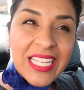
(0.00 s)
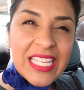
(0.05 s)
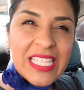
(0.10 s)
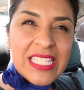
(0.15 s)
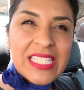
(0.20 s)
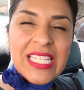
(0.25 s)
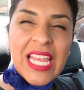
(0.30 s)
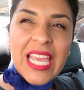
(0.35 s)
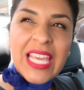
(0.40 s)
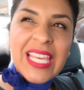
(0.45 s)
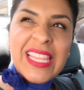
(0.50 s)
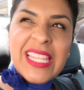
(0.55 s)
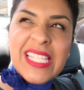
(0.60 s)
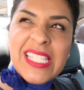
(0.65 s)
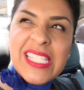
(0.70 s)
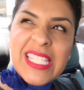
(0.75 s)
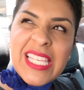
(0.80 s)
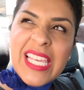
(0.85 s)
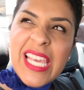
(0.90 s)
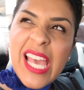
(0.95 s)
He's taking the
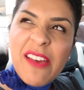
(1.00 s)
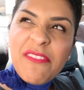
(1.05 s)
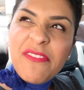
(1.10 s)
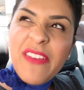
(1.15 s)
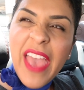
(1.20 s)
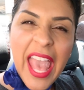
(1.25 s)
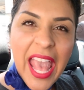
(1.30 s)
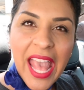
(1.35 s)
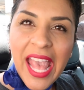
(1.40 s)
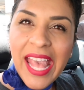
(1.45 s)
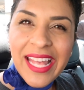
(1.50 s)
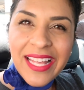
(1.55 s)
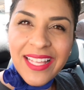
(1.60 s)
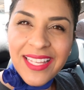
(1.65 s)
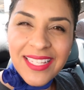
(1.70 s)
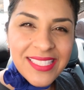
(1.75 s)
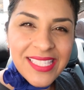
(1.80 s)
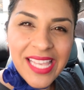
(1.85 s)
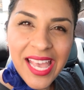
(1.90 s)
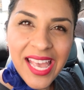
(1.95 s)
CFA
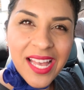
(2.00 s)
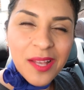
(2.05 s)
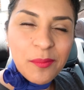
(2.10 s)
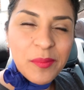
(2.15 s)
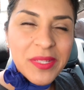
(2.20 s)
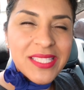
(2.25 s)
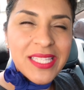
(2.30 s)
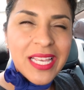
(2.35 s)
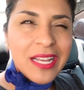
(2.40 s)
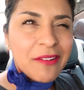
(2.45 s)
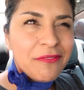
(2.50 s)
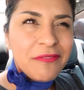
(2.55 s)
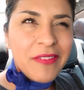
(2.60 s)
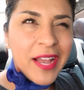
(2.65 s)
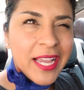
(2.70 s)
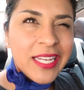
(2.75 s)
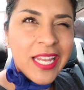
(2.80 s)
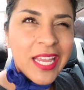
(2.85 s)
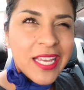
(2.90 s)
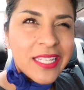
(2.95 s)
exam. It's like a
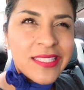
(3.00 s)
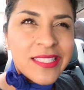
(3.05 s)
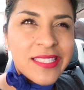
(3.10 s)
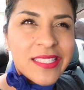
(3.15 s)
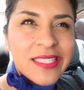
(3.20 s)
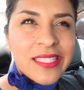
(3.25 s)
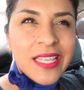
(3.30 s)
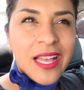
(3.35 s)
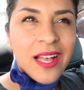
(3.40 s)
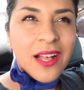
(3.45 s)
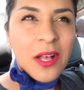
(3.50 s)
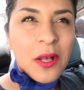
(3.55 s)
finance